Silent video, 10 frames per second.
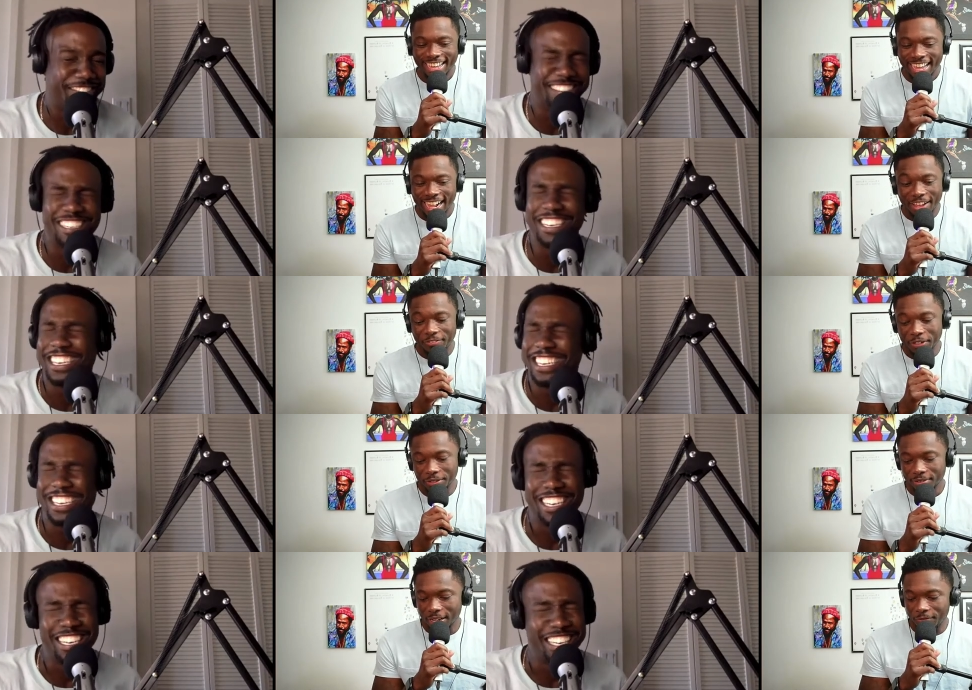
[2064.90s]
Speaker 1: I feel
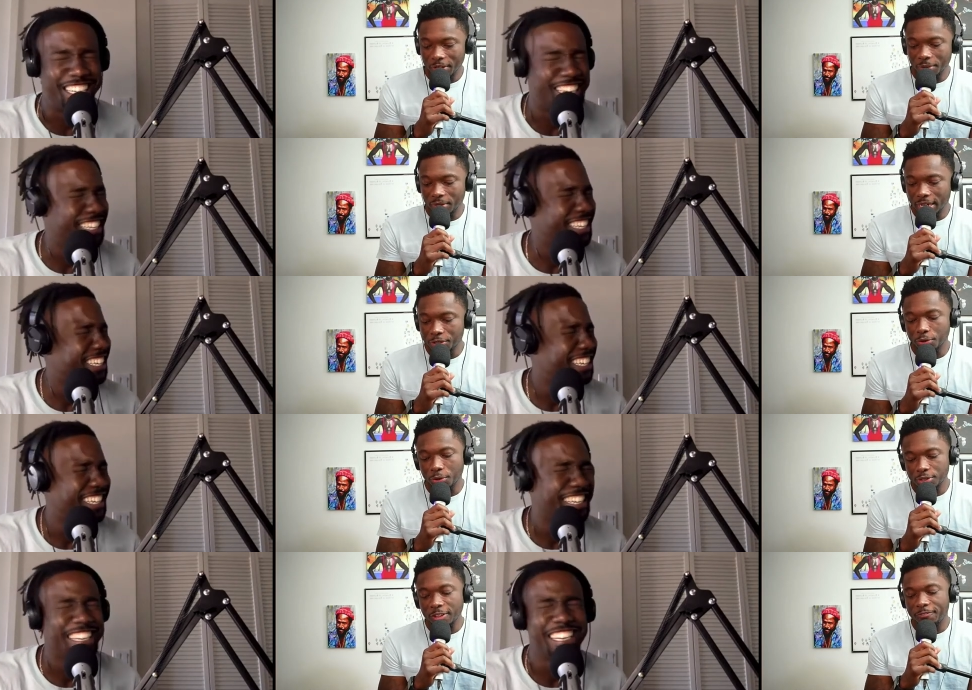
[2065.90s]
you. I feel you on that. So
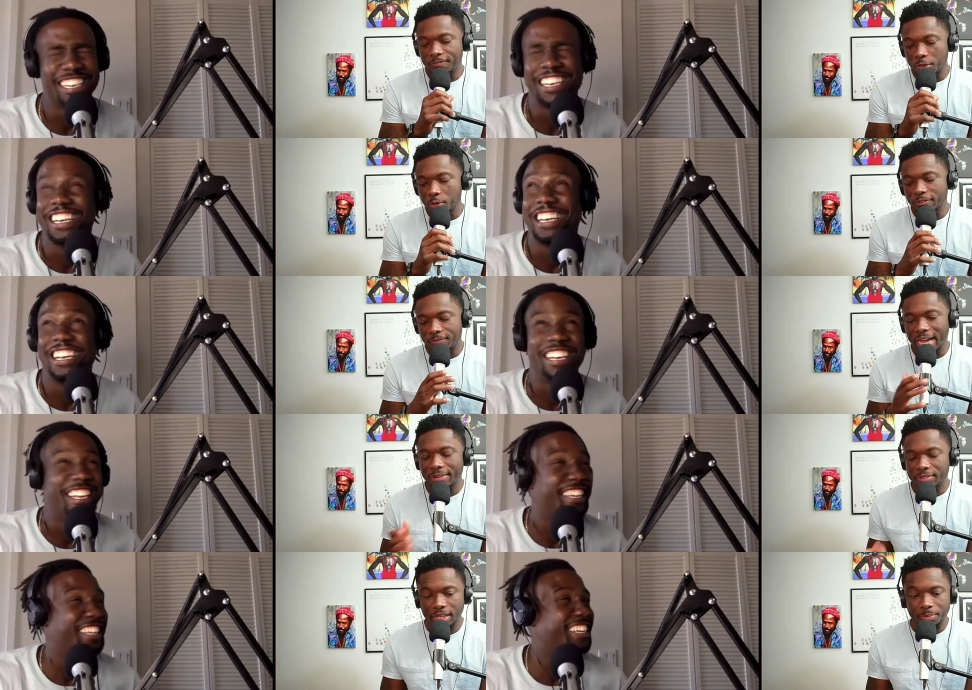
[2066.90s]
those are
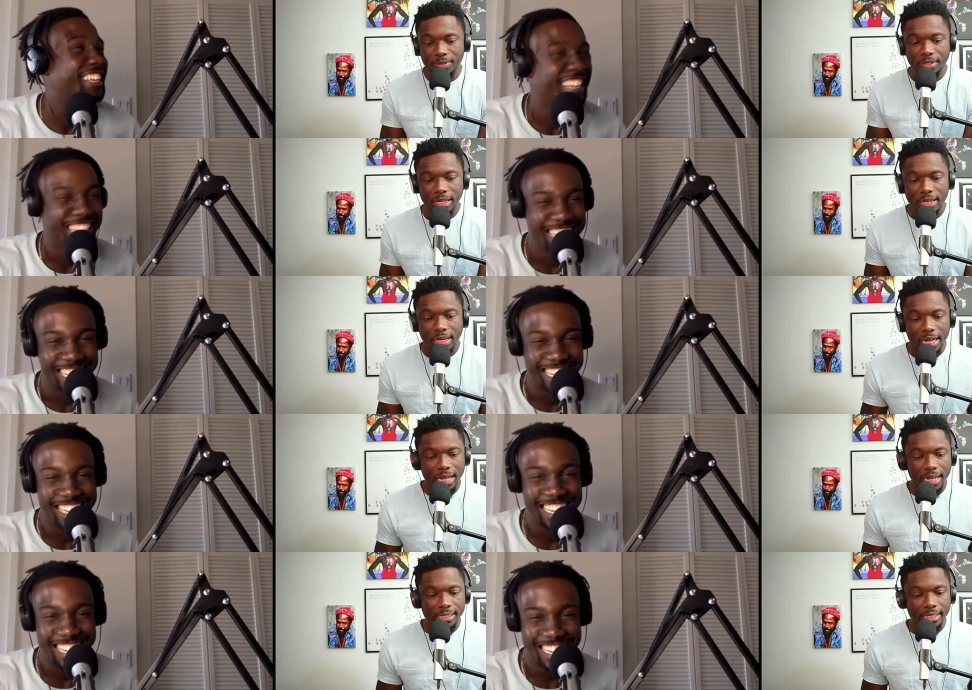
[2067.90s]
5 tips
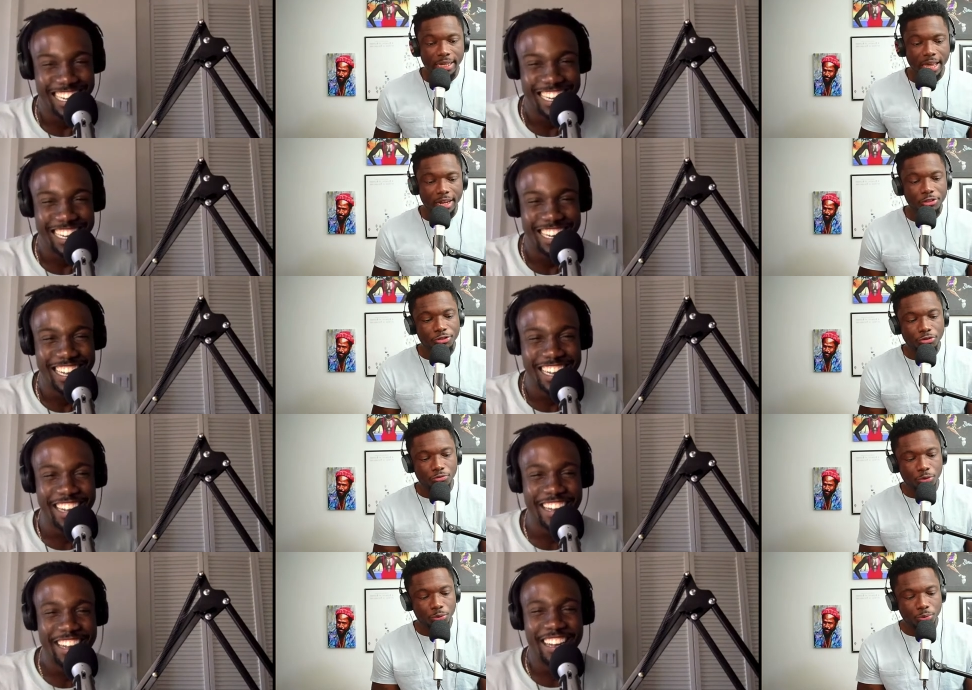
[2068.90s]
to getting
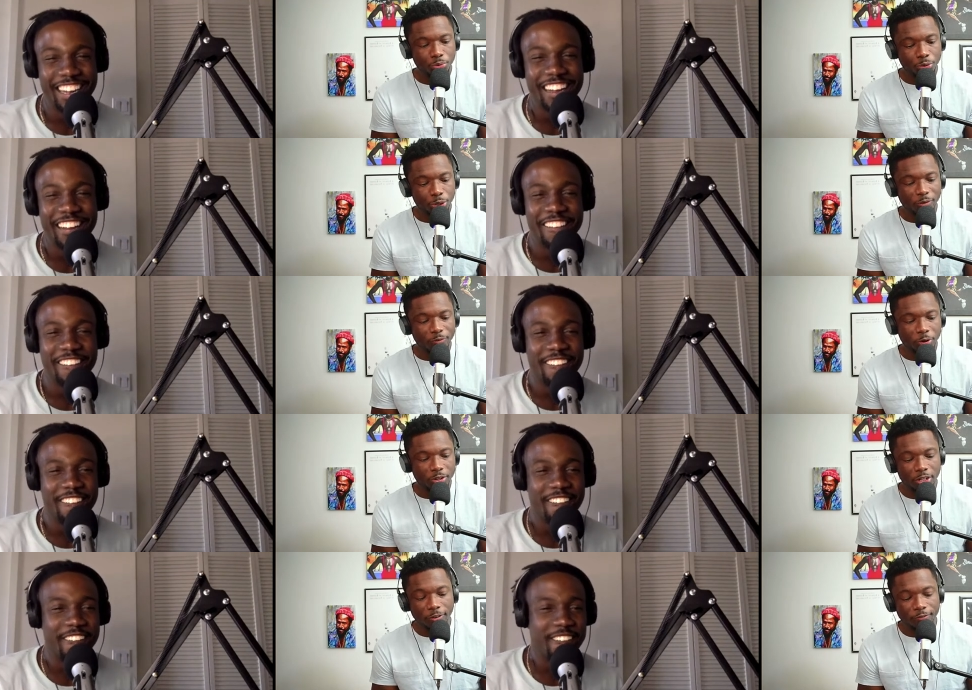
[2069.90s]
for
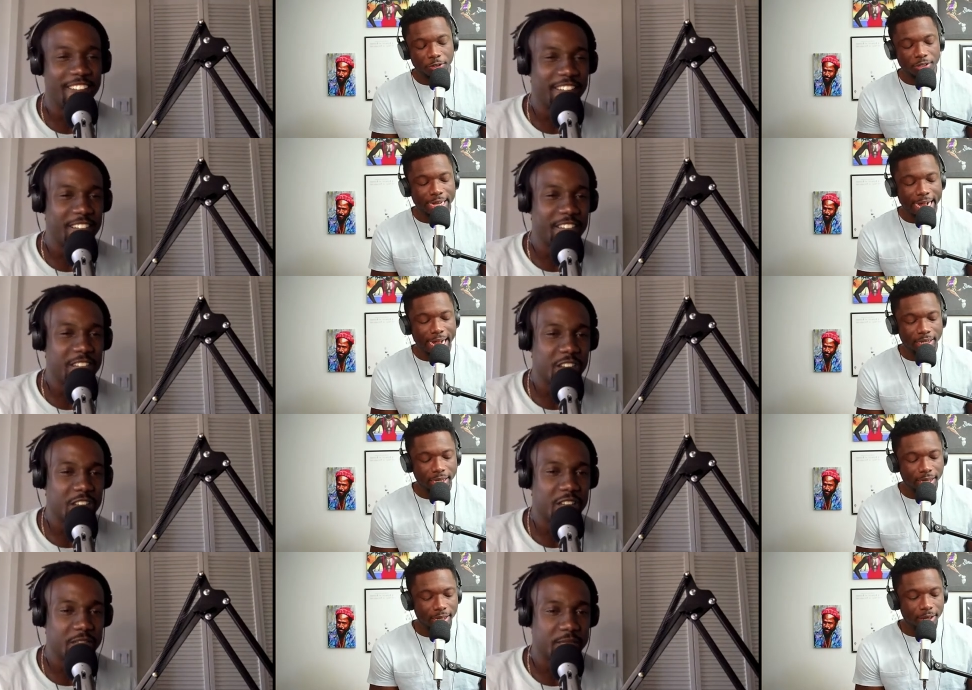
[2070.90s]
your first
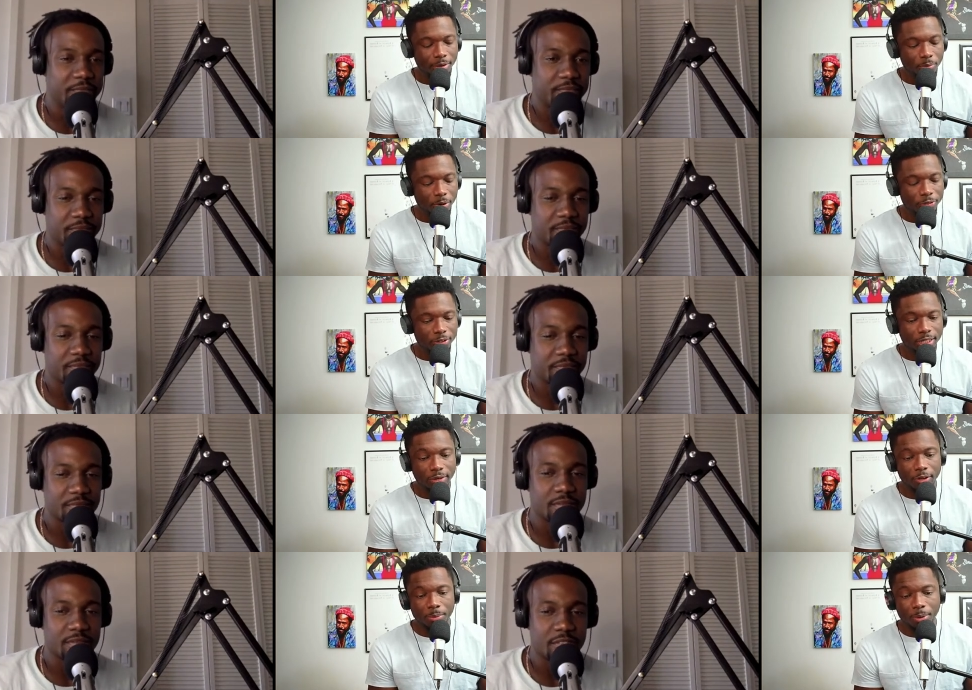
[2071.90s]
holiday with your
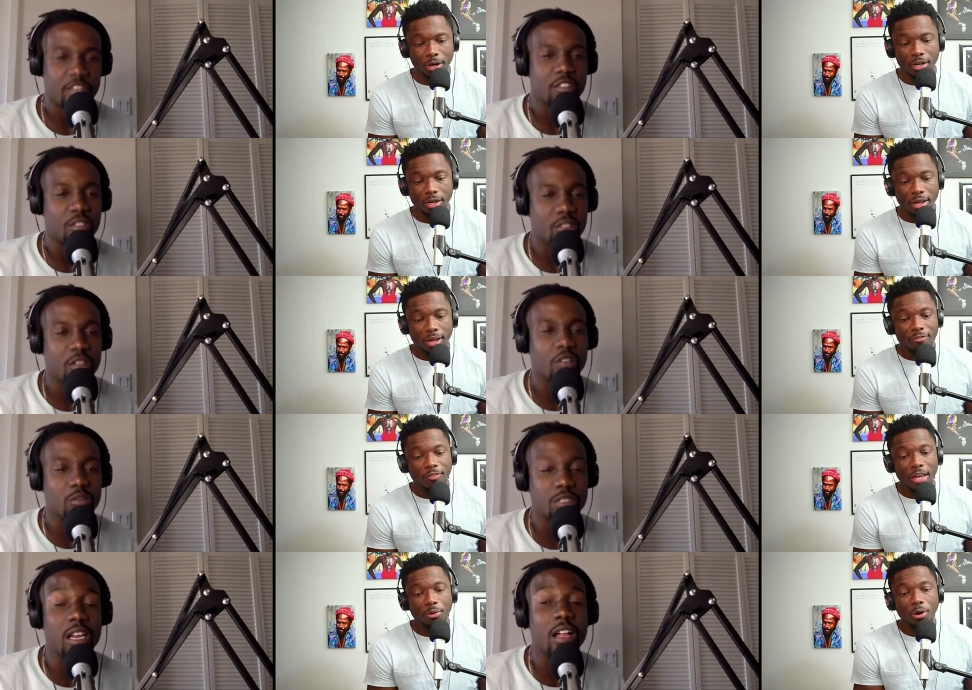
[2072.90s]
significant partner. Those were
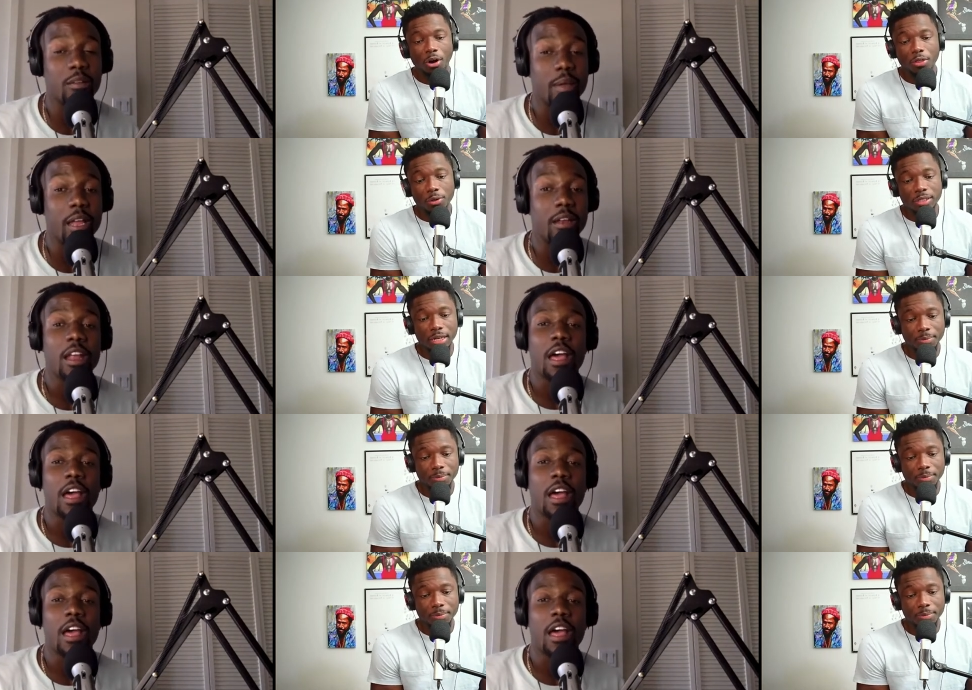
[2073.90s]
solid, man. I